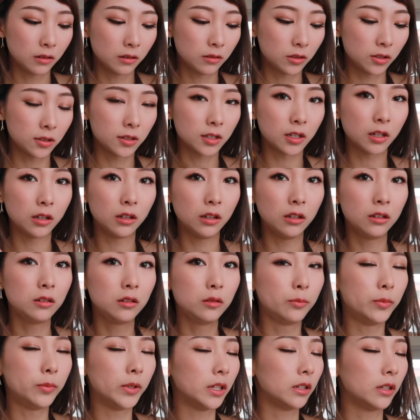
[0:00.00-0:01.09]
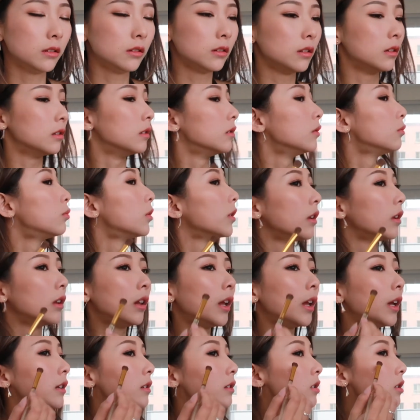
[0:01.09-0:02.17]
Just a little bit, and where the
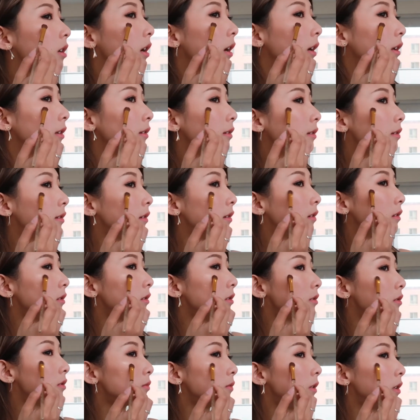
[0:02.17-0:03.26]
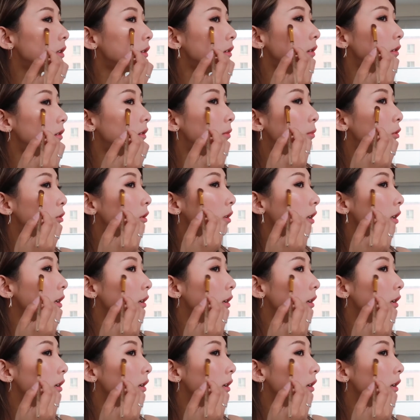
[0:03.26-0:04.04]
light shines, just want a little more.